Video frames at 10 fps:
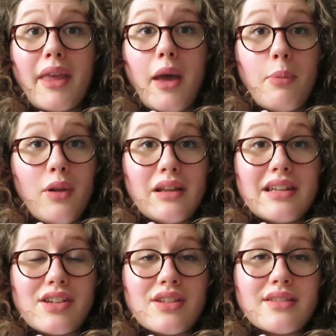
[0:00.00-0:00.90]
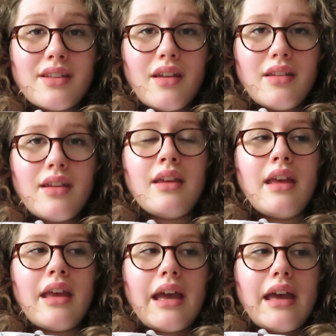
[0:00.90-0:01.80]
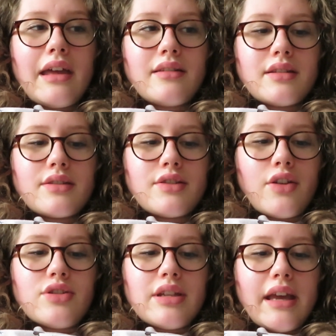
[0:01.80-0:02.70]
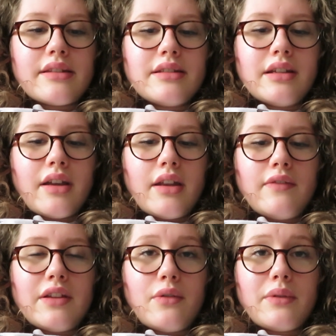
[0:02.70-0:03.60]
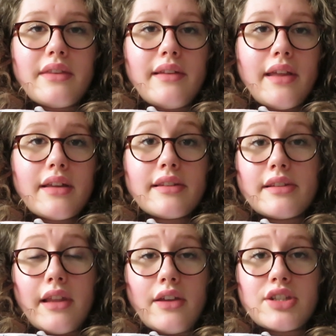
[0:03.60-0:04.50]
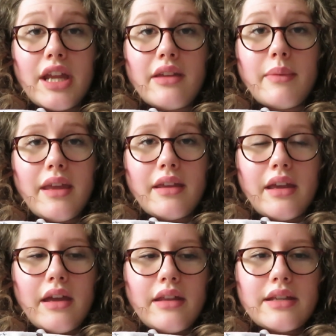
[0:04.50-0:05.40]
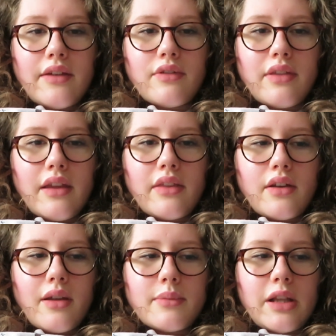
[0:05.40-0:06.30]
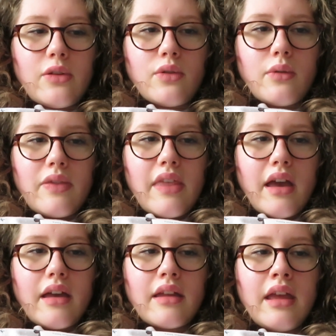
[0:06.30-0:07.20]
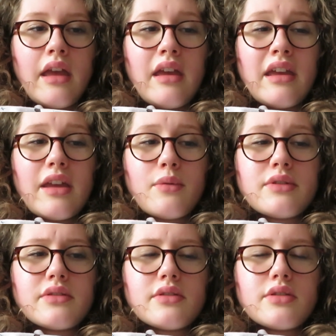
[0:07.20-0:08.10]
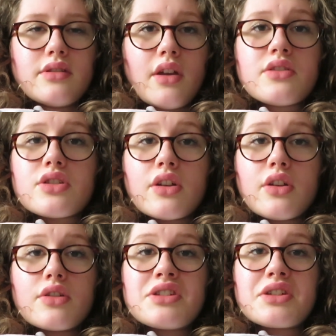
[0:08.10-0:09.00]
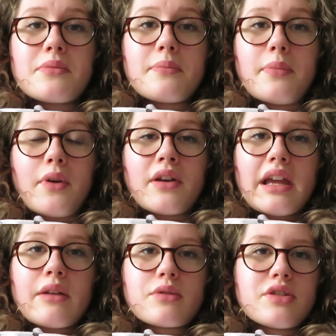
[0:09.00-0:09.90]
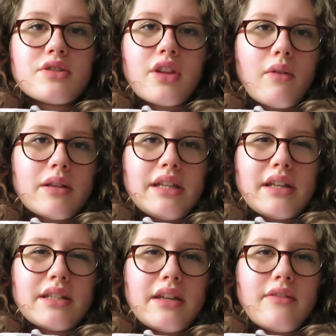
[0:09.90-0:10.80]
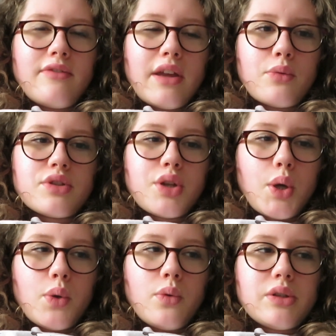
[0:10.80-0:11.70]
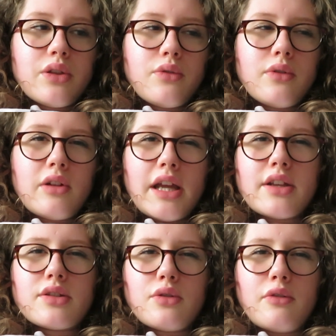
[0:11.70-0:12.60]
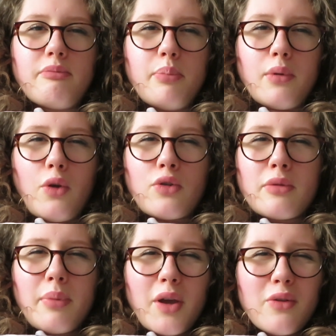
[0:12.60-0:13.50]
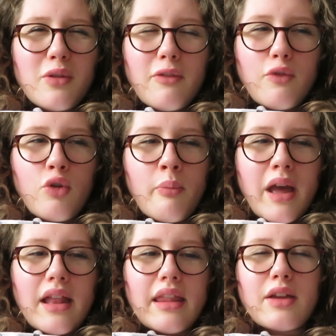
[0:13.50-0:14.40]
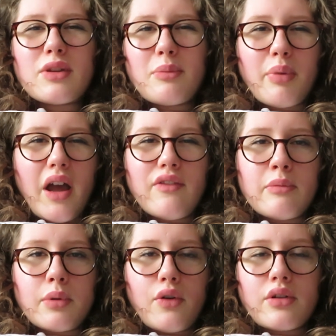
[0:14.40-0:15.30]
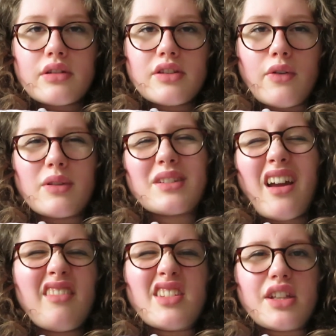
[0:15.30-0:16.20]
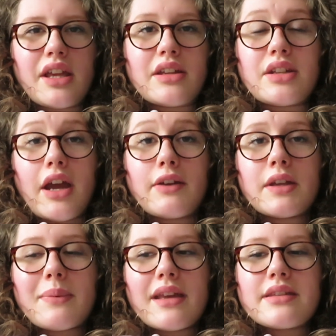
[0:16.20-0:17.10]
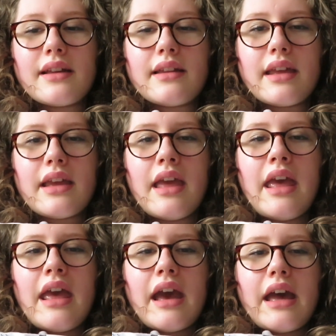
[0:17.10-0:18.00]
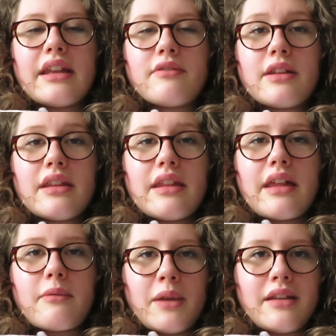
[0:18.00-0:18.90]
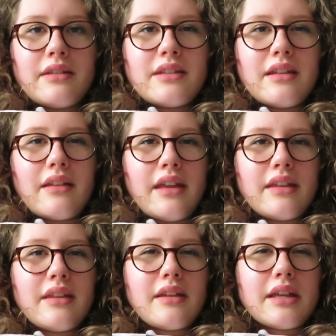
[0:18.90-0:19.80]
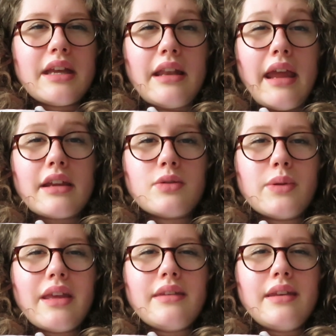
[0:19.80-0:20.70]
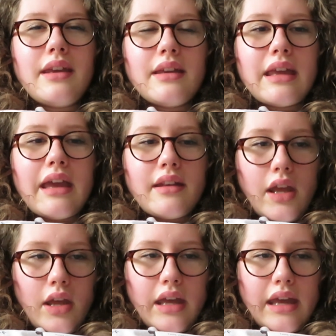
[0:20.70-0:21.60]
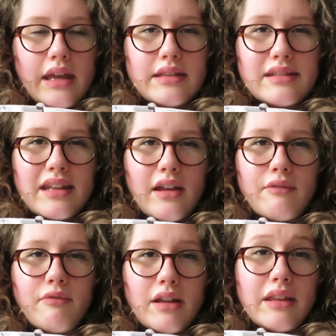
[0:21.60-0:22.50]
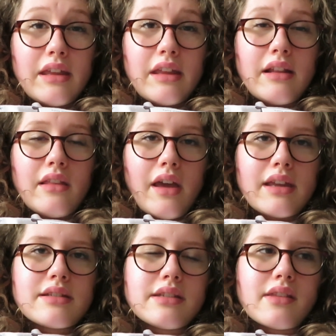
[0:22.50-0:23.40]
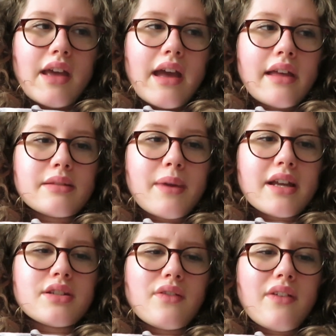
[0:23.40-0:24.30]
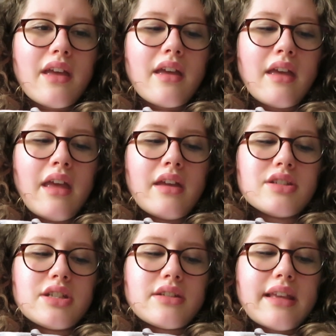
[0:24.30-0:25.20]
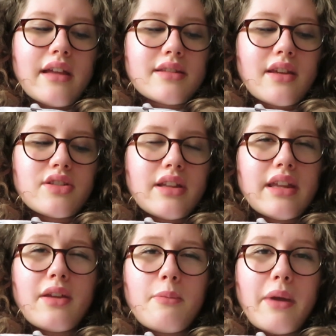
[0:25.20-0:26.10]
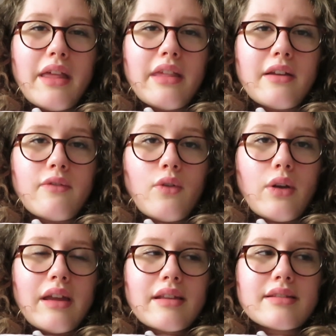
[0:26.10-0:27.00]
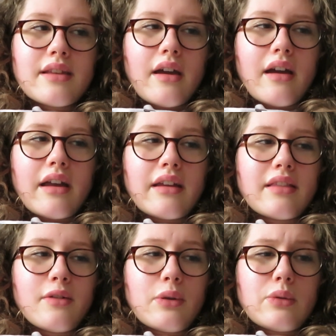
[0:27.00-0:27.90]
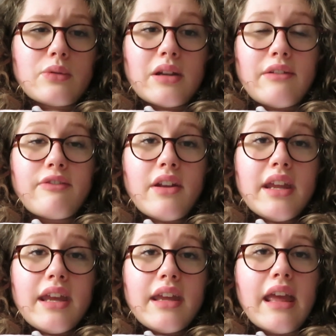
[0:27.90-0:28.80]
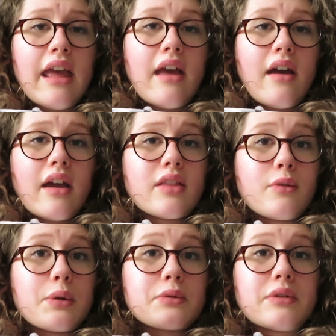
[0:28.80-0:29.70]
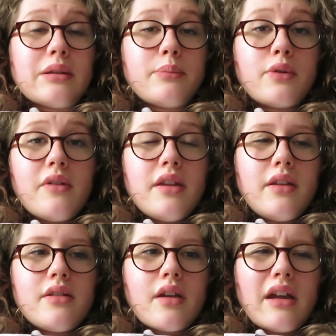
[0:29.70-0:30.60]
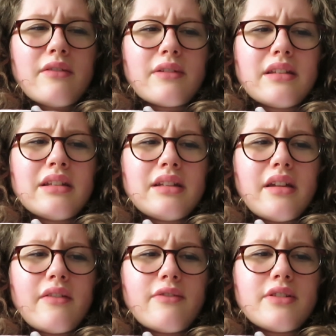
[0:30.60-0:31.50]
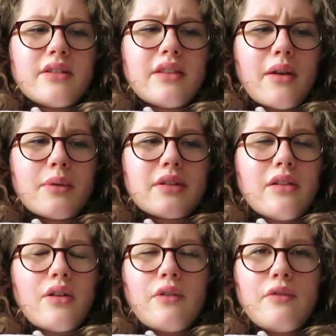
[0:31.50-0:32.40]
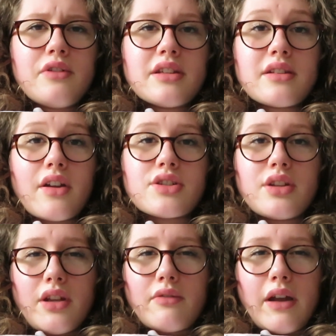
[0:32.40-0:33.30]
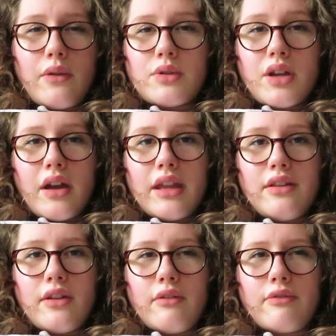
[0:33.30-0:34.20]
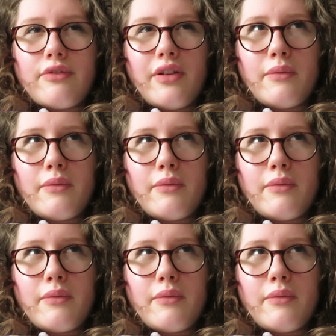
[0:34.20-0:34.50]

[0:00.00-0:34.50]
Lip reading: a politician's son, and so she has to kind of deal with the like slut shaming and everything that comes along with that. It was such a good book. It was just so addictive. It was told through like sort of blog post format, like it was a private blog, so it was kind of just like a diary basically, and it really allowed me to like connect with Izzie and get in her head, and I really liked that aspect of it. She just had such a like compelling voice. I thought it was really funny. I thought it was really poignant. I really loved, there was a lot of discussion around kind of